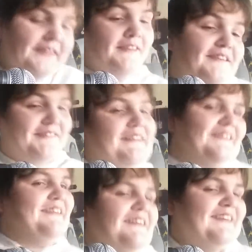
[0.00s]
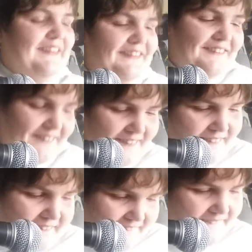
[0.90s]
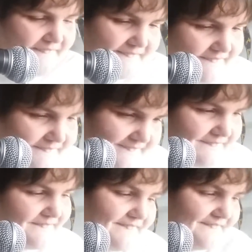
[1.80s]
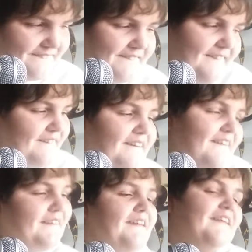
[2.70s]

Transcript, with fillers: you feel like thanking your brain again for